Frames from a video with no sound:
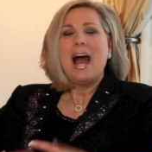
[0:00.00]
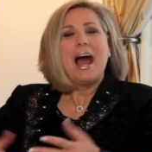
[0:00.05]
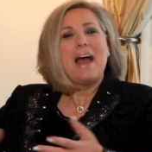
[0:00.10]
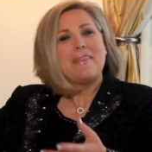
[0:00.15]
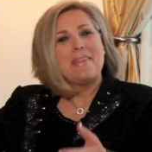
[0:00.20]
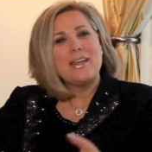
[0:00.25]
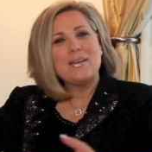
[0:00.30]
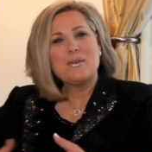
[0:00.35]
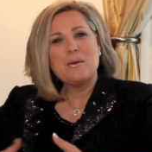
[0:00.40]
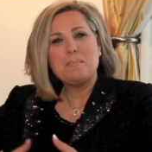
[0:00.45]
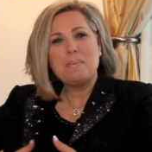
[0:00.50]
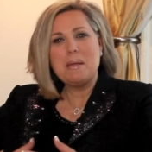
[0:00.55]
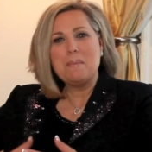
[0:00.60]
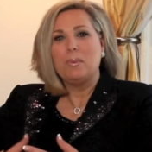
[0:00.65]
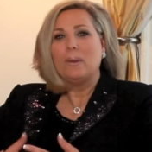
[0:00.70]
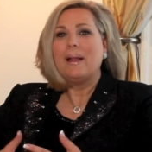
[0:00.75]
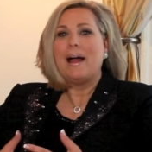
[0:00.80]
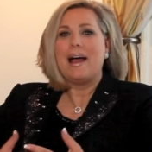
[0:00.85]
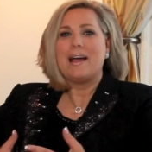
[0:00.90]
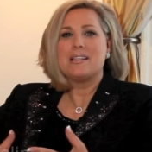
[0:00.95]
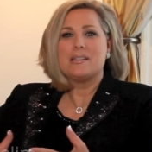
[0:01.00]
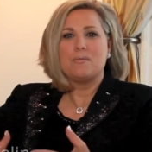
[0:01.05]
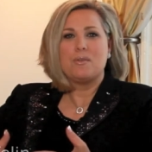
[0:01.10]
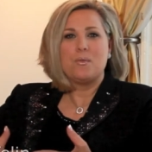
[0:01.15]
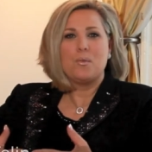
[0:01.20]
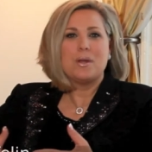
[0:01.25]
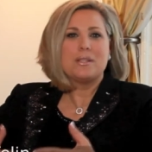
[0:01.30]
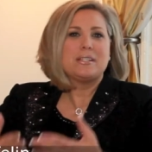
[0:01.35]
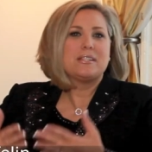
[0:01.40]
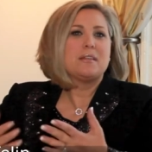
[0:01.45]
I think when people ask me
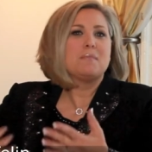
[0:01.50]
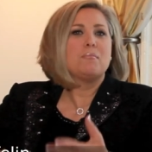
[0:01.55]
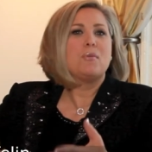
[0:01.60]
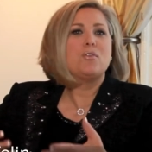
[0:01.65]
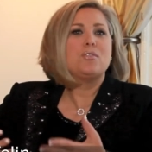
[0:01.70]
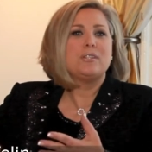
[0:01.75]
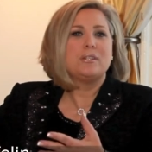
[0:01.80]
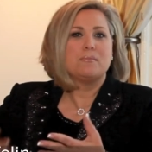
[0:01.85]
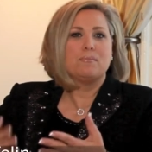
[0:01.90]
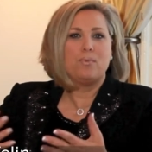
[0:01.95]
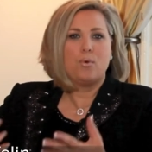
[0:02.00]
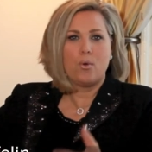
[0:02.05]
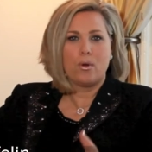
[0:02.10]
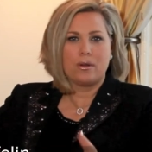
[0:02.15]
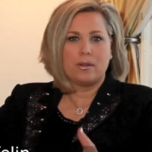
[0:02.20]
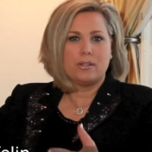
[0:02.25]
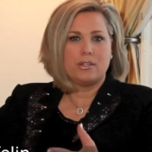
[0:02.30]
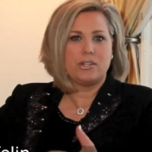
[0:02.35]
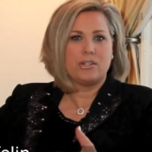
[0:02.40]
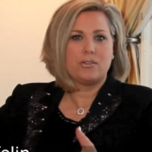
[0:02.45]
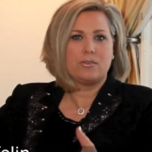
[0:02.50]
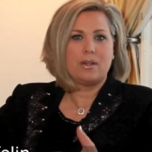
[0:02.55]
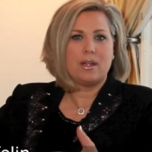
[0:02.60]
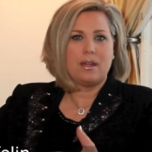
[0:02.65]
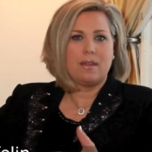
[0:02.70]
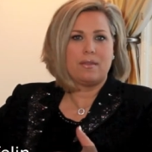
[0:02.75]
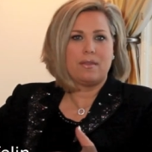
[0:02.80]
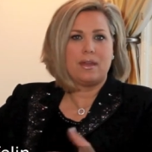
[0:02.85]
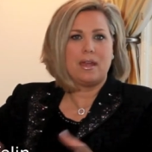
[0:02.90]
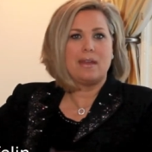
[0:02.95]
what's the most important
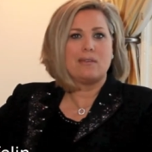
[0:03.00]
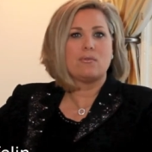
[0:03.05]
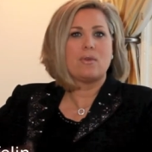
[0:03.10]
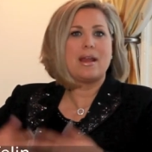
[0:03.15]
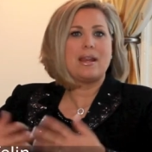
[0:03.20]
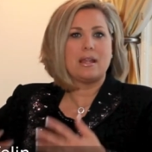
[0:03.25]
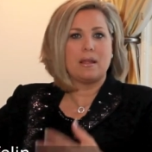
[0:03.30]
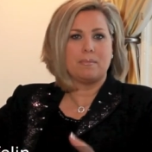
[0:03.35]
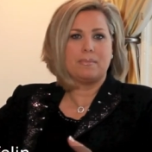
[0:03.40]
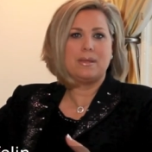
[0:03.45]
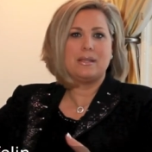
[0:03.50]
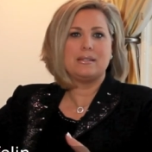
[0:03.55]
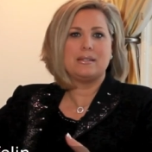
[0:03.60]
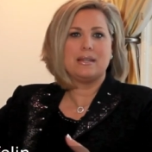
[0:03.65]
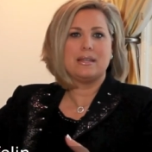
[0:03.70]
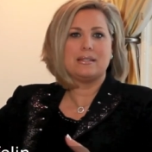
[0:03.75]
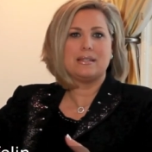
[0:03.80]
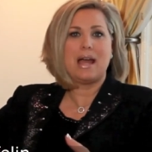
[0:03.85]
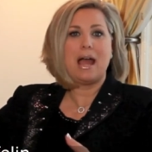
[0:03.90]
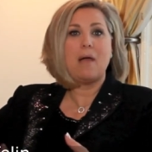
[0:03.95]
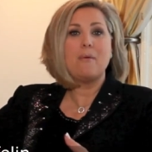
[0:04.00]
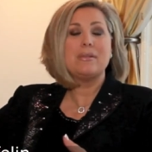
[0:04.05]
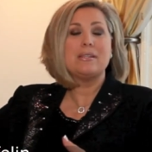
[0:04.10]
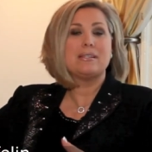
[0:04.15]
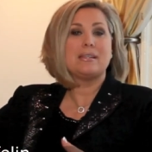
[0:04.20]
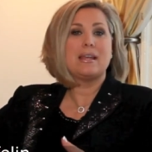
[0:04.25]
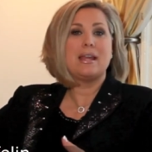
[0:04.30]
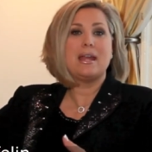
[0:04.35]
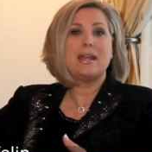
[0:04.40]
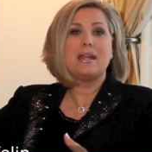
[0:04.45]
strength in running a business, I would
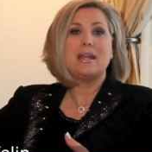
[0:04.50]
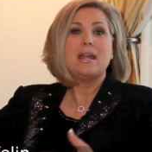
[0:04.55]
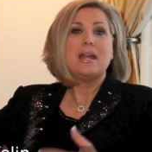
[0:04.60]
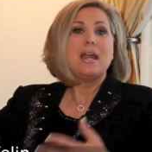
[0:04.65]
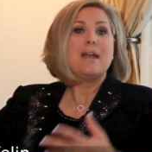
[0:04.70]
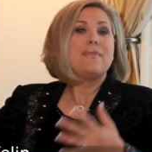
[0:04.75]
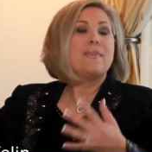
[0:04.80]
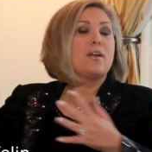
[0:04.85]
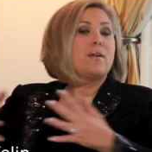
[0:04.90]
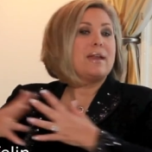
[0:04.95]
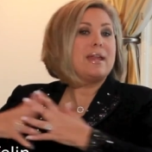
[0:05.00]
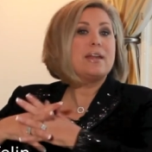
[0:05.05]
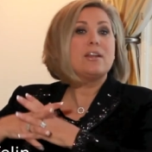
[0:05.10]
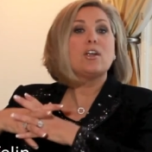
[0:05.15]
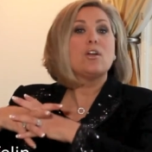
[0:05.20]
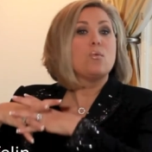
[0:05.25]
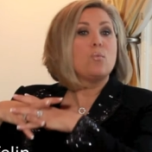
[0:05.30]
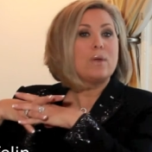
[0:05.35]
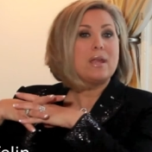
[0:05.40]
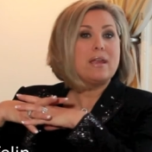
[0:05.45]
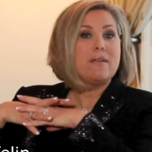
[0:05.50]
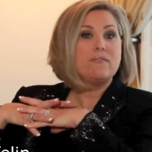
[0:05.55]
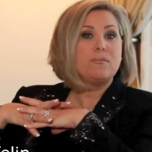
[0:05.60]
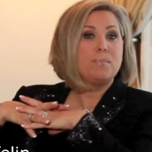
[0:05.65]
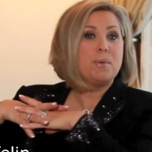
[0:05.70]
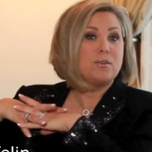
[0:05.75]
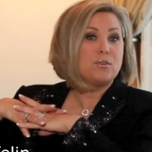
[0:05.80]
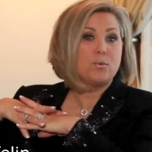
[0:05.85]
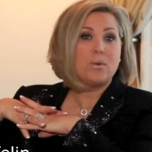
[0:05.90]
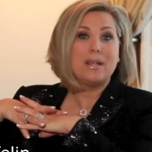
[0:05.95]
say they're interweaved
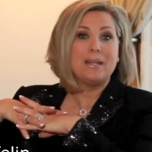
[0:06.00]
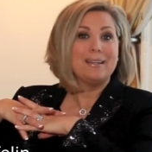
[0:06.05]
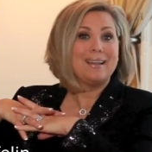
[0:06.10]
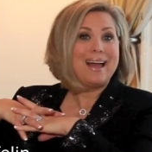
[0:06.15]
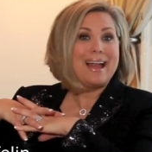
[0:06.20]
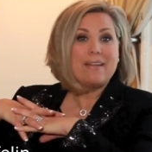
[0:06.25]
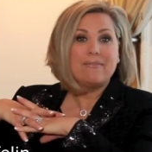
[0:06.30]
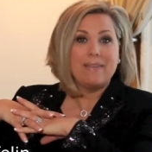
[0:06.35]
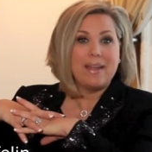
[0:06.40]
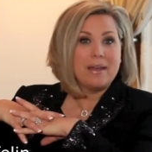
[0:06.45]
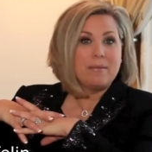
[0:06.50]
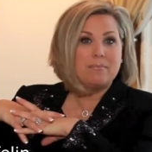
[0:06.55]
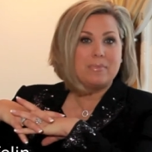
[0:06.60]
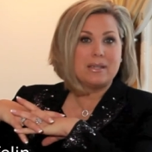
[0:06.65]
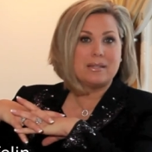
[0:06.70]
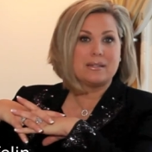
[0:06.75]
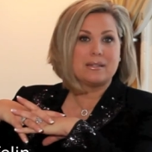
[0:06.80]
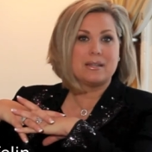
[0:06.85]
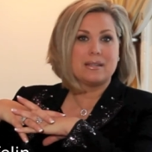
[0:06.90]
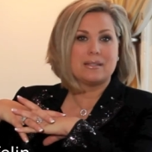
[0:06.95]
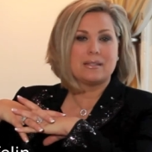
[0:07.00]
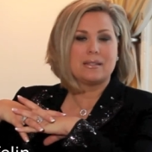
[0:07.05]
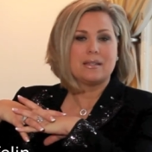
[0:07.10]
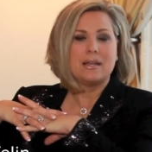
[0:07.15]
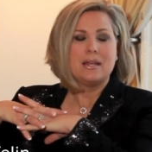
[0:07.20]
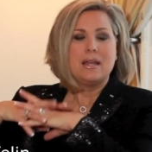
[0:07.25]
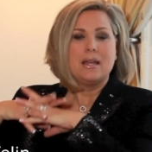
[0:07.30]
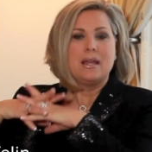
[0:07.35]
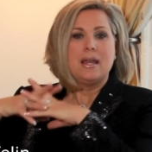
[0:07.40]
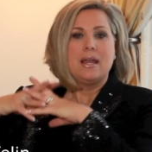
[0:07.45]
between life and business.
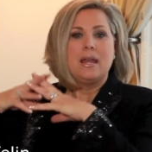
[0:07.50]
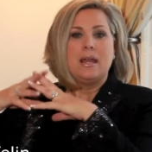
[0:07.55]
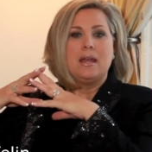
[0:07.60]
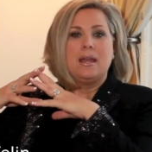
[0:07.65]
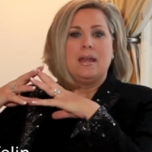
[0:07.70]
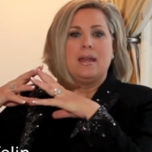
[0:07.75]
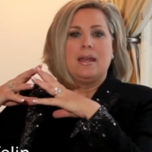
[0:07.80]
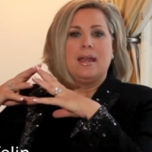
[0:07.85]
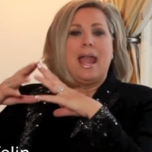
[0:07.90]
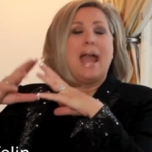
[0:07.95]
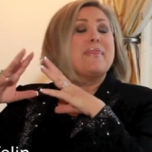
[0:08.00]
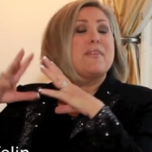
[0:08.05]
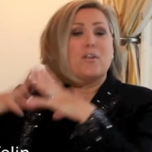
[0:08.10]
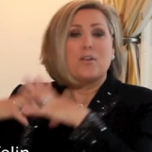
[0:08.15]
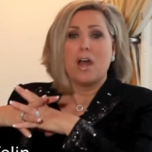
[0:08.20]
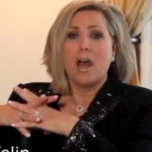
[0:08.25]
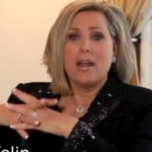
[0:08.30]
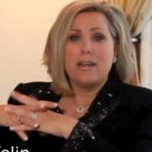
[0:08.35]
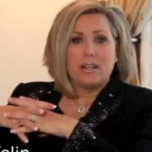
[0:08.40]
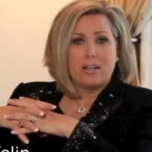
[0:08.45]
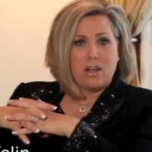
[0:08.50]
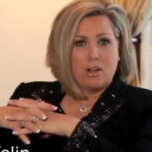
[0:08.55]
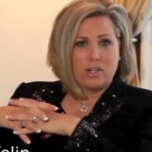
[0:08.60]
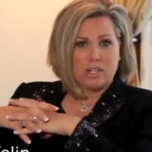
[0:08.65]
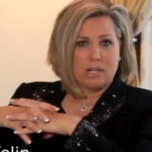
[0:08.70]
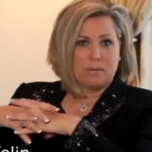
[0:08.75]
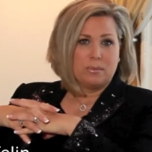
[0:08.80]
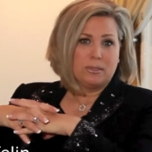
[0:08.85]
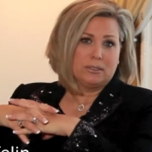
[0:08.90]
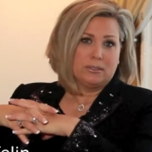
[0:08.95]
And they're
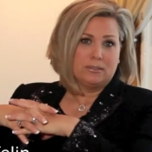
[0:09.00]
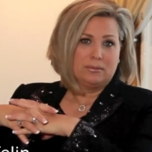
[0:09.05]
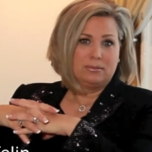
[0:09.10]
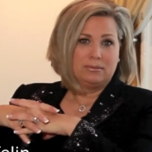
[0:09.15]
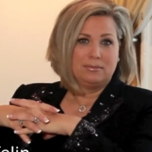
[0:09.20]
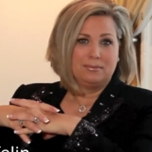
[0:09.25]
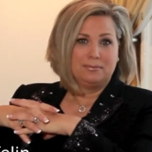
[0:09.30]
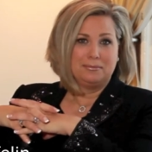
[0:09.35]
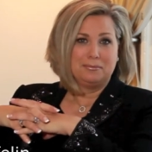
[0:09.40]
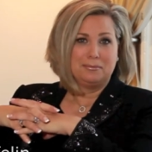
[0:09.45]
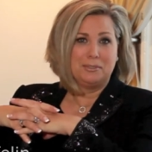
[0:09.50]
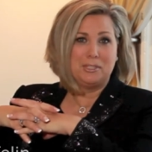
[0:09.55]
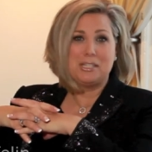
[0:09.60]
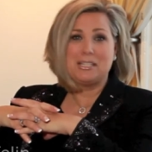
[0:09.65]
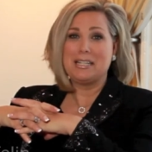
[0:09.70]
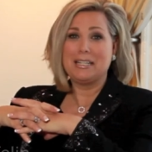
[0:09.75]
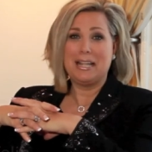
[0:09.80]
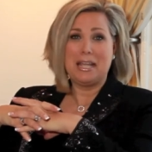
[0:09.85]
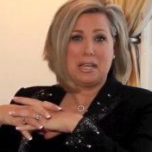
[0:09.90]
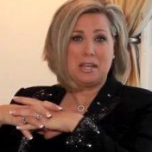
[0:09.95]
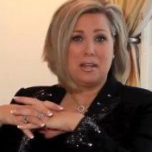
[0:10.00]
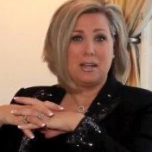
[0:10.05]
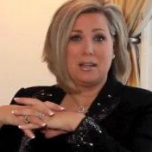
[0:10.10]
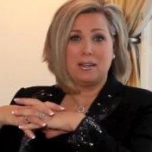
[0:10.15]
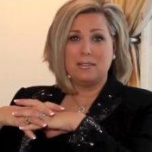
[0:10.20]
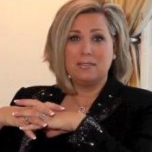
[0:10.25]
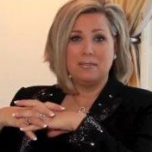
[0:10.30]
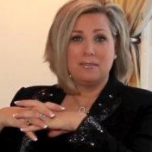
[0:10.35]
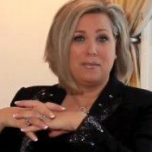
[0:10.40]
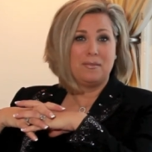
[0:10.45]
non-negotiable. Just to let you
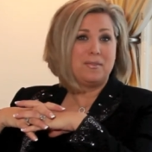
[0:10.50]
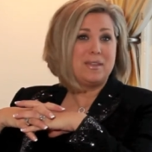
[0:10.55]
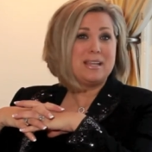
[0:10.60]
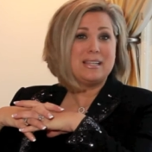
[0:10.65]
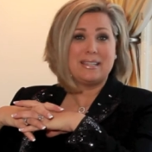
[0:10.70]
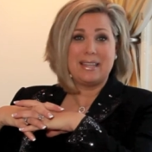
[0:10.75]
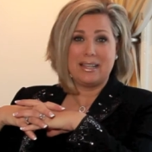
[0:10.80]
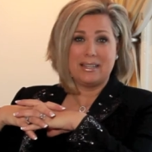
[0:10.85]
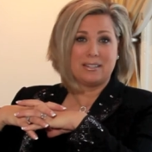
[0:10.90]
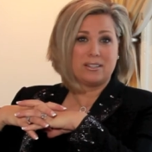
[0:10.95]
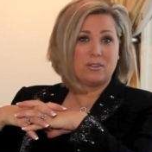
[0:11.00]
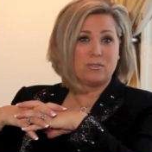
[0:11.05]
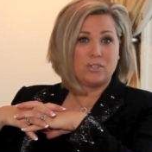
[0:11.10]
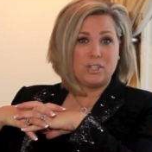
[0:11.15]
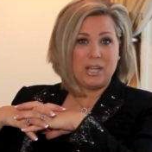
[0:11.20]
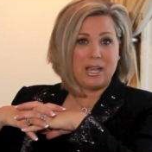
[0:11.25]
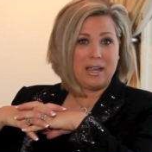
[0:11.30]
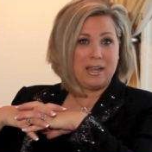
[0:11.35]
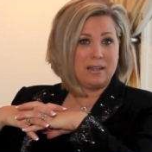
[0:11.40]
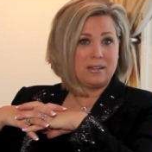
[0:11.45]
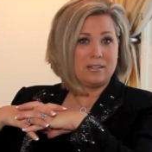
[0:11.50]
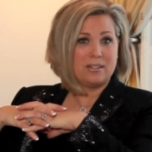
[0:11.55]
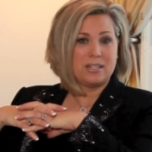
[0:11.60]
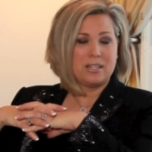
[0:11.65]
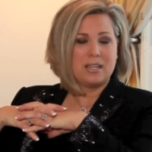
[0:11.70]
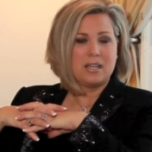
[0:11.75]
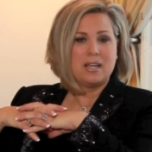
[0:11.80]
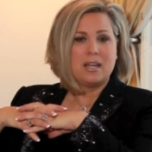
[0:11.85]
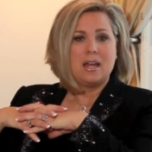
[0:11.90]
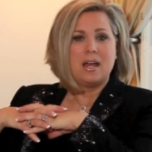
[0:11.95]
know, these things don't change.
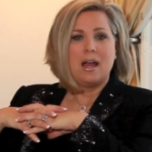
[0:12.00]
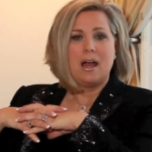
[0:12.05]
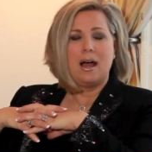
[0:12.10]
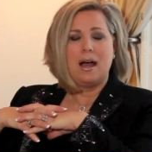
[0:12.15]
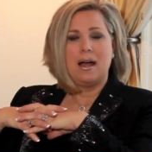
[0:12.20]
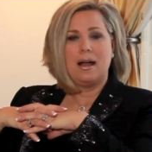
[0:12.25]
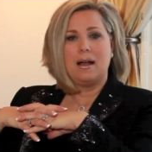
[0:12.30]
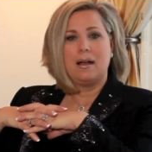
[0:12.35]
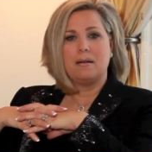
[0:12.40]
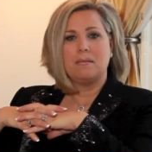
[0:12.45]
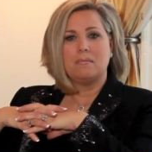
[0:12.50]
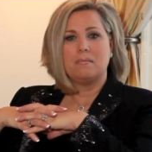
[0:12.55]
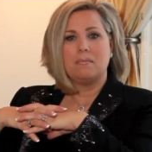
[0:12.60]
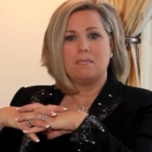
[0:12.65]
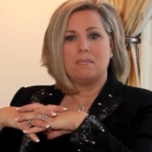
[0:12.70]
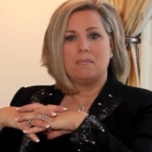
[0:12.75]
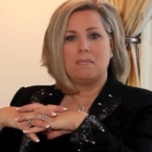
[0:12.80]
Um,